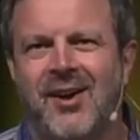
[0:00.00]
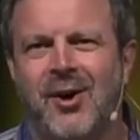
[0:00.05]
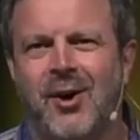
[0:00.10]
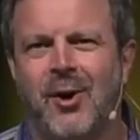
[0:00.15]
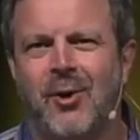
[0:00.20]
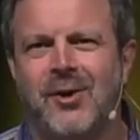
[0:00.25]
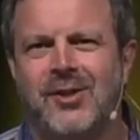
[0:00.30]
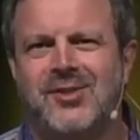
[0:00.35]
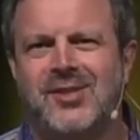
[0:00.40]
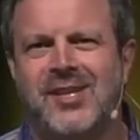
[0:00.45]

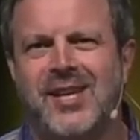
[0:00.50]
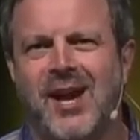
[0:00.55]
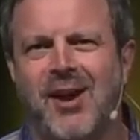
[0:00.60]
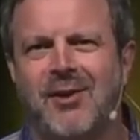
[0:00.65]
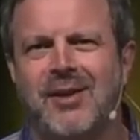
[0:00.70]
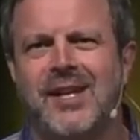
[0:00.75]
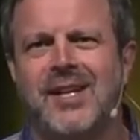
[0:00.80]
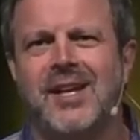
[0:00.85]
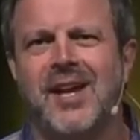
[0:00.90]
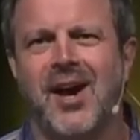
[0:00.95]
Oh, it's
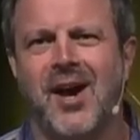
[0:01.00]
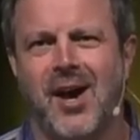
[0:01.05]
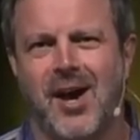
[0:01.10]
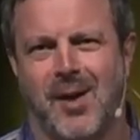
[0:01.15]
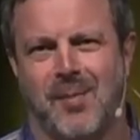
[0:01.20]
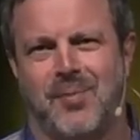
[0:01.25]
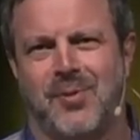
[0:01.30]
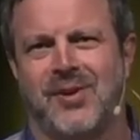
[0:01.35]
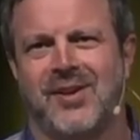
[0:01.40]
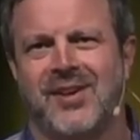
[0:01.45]
counting
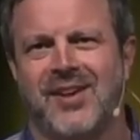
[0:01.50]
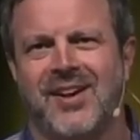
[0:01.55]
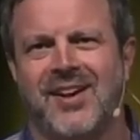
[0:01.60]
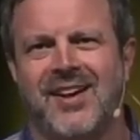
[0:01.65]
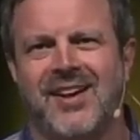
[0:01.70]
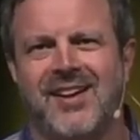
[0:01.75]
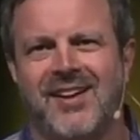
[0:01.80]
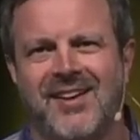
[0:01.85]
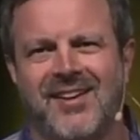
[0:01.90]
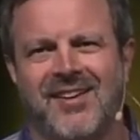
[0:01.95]
up.
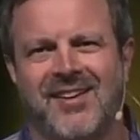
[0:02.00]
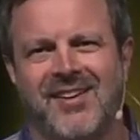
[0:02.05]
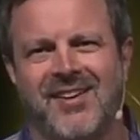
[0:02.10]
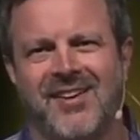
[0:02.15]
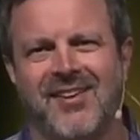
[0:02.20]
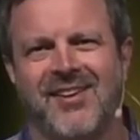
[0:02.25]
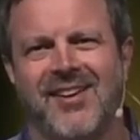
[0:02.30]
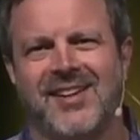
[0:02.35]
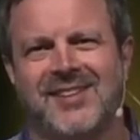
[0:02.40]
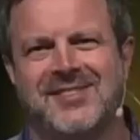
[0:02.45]

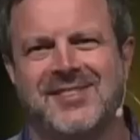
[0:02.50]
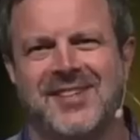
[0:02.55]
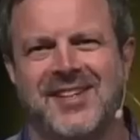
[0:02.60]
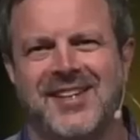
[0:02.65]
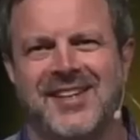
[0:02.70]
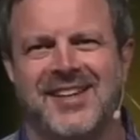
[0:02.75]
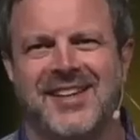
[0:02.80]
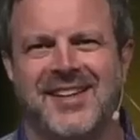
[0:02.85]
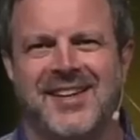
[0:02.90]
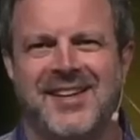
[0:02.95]
Oh, I
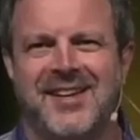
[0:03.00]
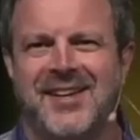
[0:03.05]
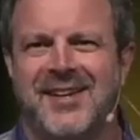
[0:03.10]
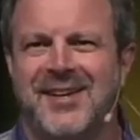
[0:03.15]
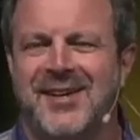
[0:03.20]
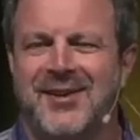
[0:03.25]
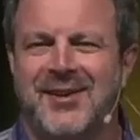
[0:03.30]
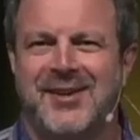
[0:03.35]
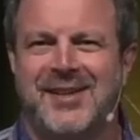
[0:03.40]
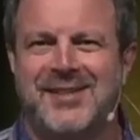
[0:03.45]
see.
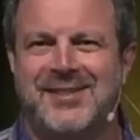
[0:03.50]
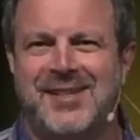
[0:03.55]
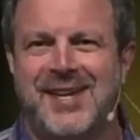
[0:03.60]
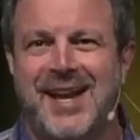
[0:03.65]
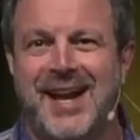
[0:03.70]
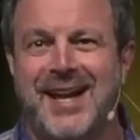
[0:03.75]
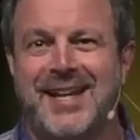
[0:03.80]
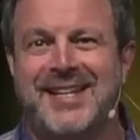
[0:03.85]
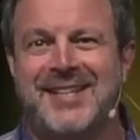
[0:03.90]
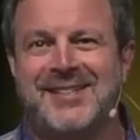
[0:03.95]
It's
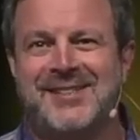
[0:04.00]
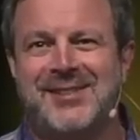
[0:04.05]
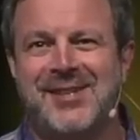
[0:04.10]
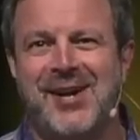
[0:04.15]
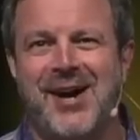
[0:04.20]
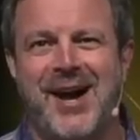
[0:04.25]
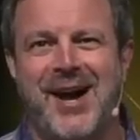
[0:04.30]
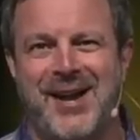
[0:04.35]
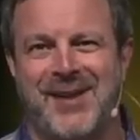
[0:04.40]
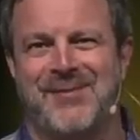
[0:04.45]
adding
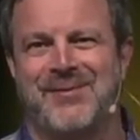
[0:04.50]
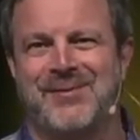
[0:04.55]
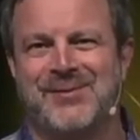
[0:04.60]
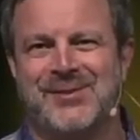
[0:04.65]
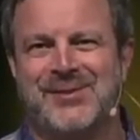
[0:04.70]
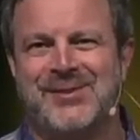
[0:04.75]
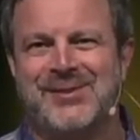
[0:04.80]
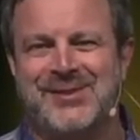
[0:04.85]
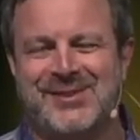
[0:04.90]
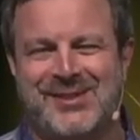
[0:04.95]
time.
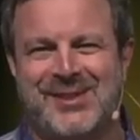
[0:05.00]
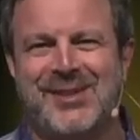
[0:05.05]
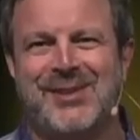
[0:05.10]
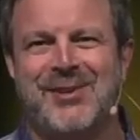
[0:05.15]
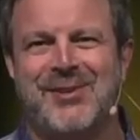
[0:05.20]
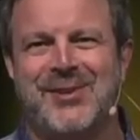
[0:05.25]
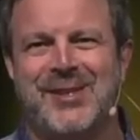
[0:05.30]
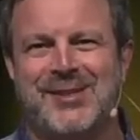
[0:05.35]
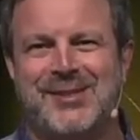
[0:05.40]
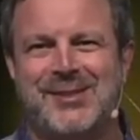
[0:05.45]

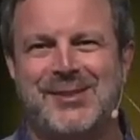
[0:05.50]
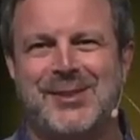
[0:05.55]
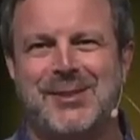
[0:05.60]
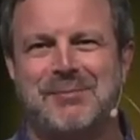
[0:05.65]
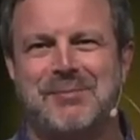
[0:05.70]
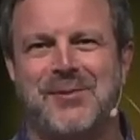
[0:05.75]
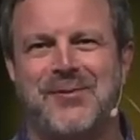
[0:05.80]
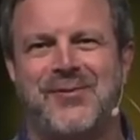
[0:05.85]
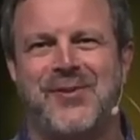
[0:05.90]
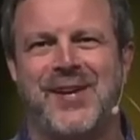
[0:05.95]
Dude, this is a
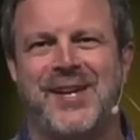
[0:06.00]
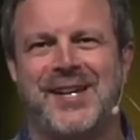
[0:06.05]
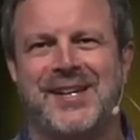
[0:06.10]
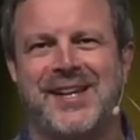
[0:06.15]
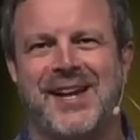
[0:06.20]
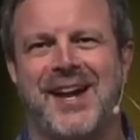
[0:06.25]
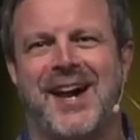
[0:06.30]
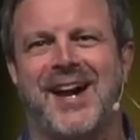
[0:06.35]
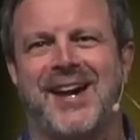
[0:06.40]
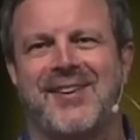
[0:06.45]

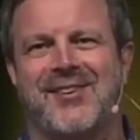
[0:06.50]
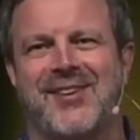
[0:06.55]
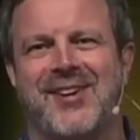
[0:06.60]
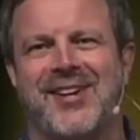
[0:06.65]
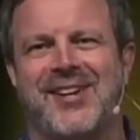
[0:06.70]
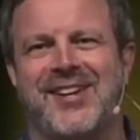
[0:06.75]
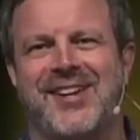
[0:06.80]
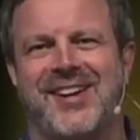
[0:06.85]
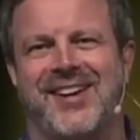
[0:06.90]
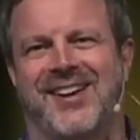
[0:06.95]
prophetic act
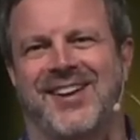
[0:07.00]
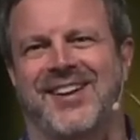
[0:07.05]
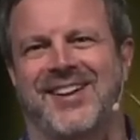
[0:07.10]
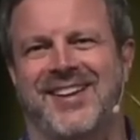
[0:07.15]
right here.